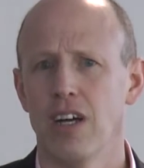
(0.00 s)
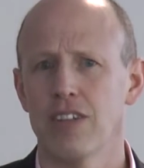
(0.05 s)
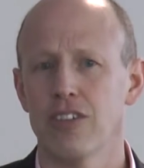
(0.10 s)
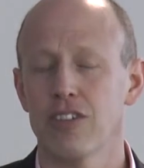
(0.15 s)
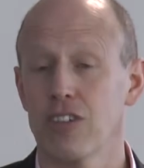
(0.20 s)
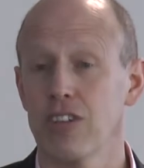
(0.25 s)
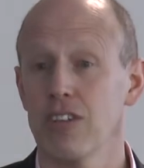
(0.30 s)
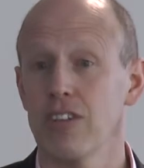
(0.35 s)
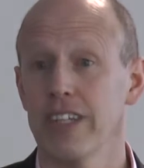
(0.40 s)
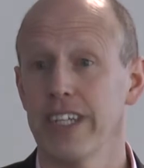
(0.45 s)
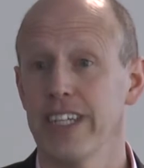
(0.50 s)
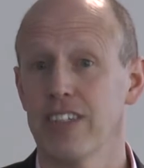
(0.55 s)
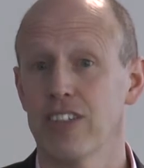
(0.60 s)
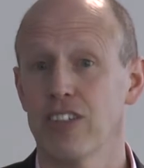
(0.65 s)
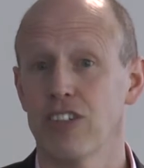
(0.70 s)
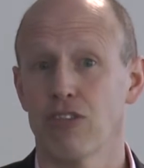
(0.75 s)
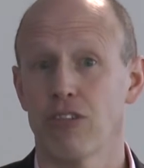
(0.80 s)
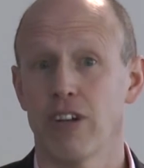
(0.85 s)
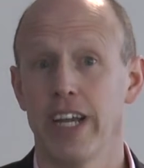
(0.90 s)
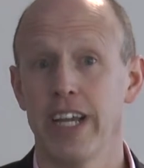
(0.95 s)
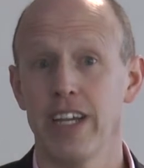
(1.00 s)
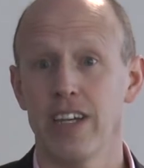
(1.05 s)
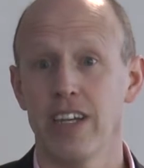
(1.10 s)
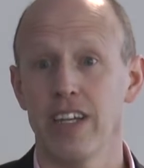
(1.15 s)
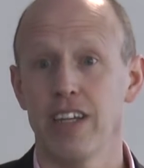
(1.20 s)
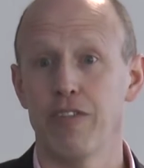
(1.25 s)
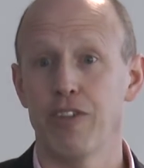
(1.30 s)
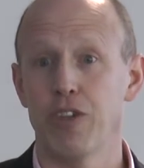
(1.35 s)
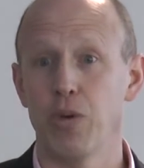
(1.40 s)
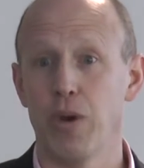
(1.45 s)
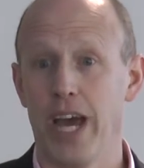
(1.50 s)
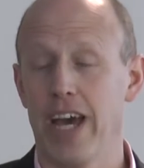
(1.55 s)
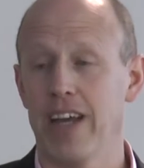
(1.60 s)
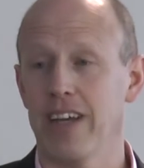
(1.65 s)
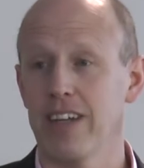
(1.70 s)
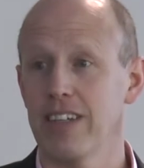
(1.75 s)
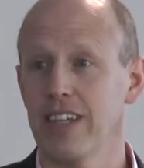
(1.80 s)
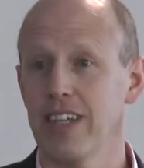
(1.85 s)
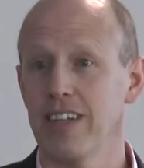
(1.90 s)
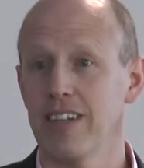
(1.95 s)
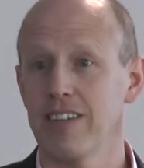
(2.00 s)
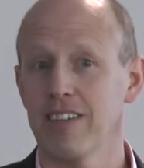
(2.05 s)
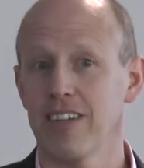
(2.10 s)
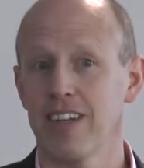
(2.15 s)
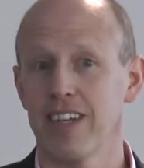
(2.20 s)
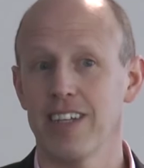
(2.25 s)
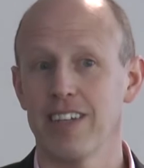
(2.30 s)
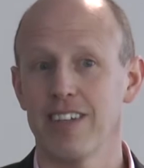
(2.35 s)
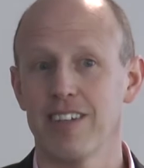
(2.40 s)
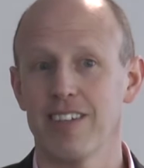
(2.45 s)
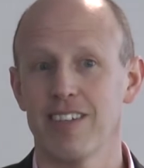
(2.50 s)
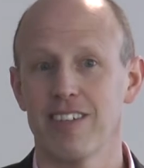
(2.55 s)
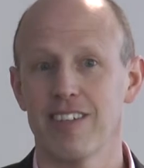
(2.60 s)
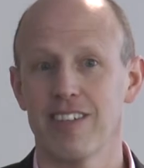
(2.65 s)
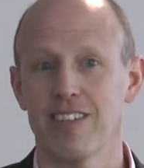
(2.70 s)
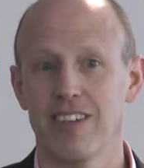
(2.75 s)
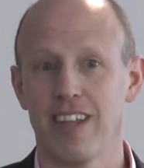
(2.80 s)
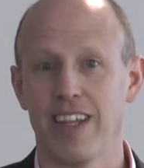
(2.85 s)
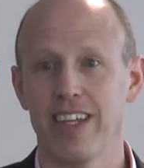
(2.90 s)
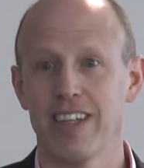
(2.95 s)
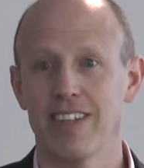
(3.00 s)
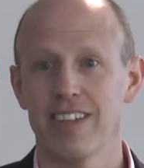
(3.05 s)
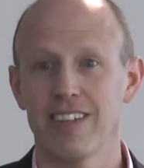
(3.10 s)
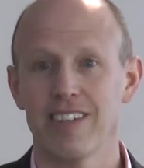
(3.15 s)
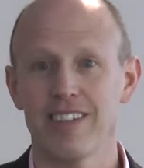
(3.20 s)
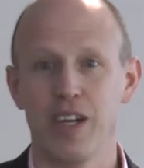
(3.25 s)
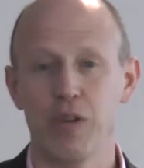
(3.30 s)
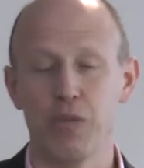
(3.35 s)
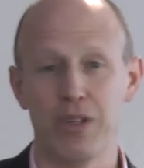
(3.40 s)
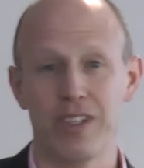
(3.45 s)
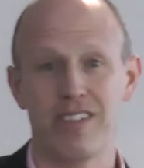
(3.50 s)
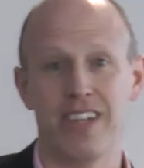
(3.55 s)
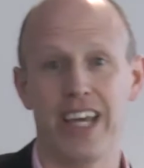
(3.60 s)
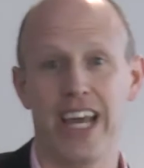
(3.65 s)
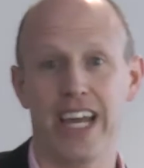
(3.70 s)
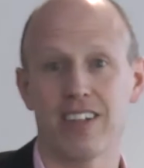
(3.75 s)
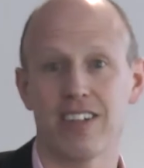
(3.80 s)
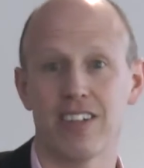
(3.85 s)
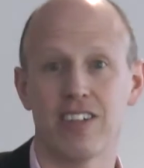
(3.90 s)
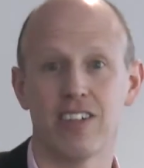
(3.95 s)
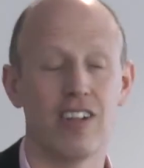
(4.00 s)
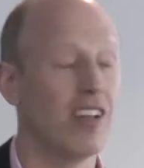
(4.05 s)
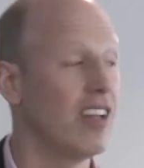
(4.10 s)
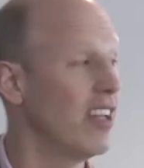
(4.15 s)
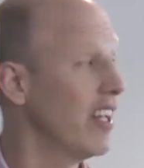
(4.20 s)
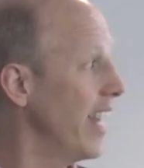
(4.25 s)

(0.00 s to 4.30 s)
Certainly it's great if you had a data scientist that was technical